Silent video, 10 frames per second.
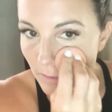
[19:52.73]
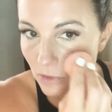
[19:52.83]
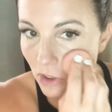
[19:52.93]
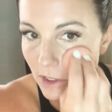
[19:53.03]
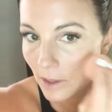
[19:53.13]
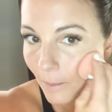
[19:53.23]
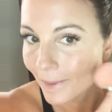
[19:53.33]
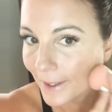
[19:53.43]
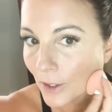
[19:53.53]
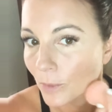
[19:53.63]
Just
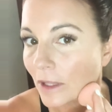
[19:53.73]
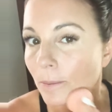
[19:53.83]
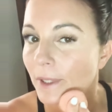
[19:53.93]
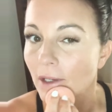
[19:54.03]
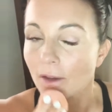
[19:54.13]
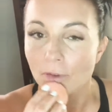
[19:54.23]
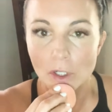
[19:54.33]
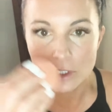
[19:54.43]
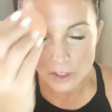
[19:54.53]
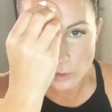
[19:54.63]
bear with me. If you're
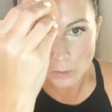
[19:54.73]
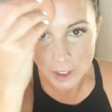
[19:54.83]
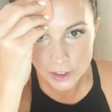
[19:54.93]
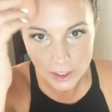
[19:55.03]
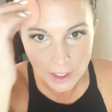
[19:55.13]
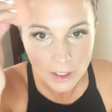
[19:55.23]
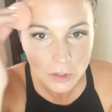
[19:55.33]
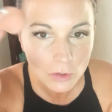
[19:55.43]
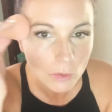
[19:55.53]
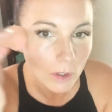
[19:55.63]
still watching,
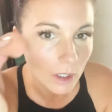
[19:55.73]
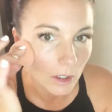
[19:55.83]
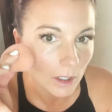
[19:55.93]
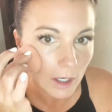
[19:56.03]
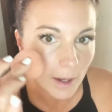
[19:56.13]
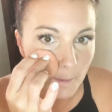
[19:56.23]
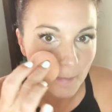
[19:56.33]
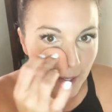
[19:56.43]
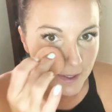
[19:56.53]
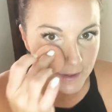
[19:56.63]
you are
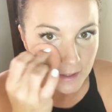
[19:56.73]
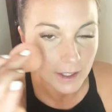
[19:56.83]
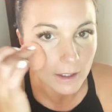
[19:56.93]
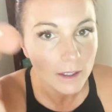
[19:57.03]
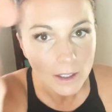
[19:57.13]
amazing.